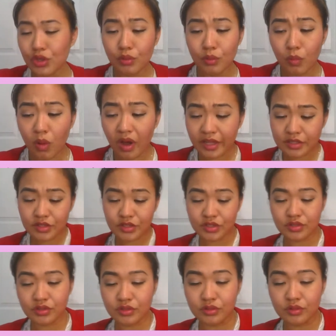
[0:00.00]
you want
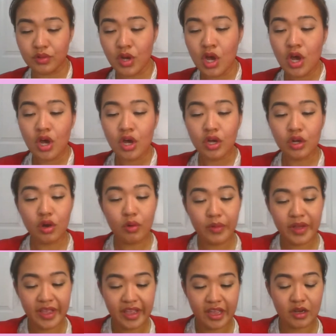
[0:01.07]
to
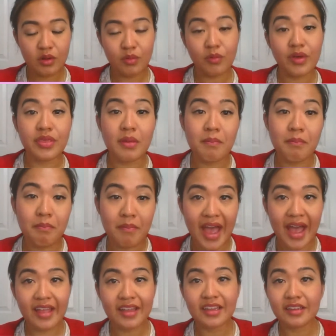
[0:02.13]
go in with a
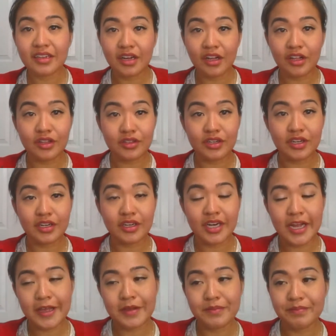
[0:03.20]
matte color